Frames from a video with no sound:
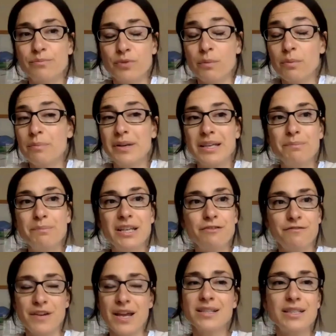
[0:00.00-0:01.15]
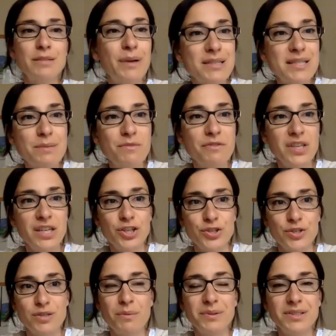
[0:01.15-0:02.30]
probably been affected by some of the issues
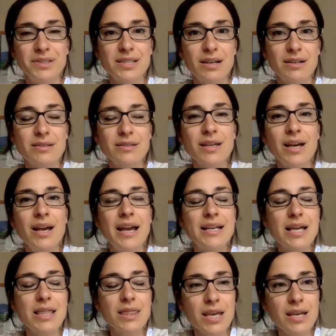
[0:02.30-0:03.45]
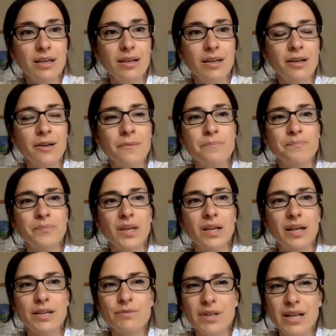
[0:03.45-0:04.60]
we will discuss. And I think
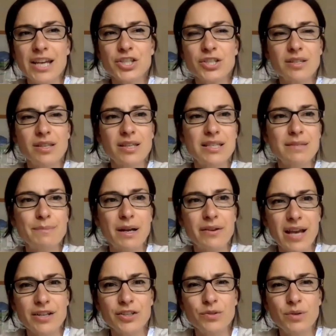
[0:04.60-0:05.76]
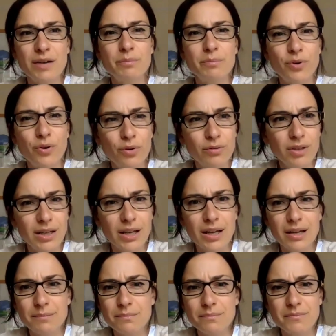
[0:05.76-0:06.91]
in relation to this, Marianne, you have a poll
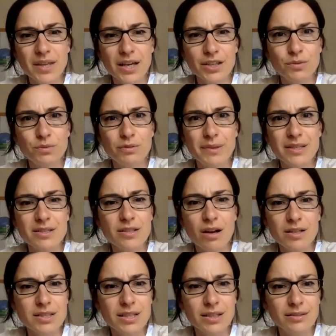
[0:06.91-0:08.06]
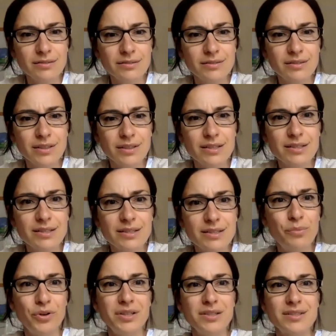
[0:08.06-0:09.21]
that you will be starting at some
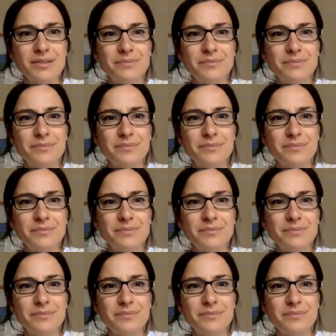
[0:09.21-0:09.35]
point.